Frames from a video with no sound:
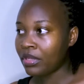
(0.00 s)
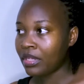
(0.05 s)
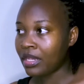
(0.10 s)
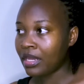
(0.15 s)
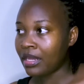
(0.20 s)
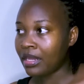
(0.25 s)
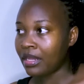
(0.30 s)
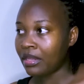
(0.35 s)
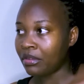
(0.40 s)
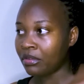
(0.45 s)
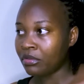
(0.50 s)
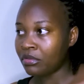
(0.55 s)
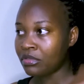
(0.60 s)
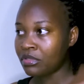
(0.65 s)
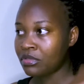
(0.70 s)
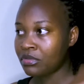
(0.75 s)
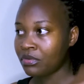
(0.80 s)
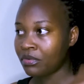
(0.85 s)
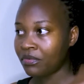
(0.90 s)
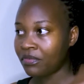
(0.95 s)
year I
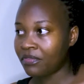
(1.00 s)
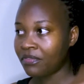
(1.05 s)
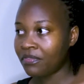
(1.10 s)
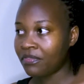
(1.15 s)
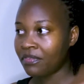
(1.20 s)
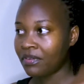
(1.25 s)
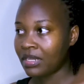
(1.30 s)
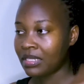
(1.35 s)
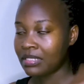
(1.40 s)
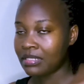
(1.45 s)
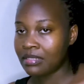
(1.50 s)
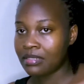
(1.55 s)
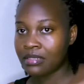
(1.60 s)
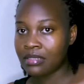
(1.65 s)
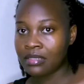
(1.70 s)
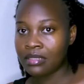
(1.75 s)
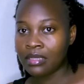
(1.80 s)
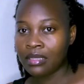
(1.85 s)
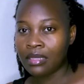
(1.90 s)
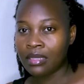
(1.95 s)
used to
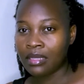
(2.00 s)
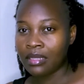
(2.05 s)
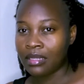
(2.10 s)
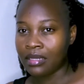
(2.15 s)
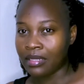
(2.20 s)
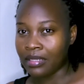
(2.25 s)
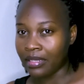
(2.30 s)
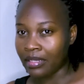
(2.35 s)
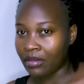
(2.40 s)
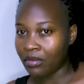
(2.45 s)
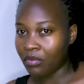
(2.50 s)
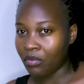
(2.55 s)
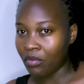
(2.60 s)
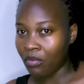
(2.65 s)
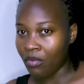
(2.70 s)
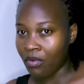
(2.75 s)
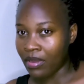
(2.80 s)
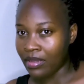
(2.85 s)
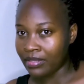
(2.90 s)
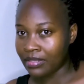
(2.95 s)
fast like
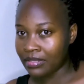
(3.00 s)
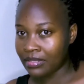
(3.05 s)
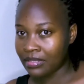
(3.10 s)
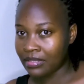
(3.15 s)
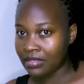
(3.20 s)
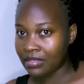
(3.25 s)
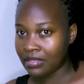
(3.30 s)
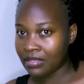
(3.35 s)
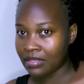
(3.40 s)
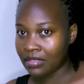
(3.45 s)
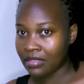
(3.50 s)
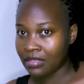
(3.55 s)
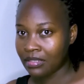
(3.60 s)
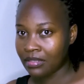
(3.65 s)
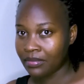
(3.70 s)
once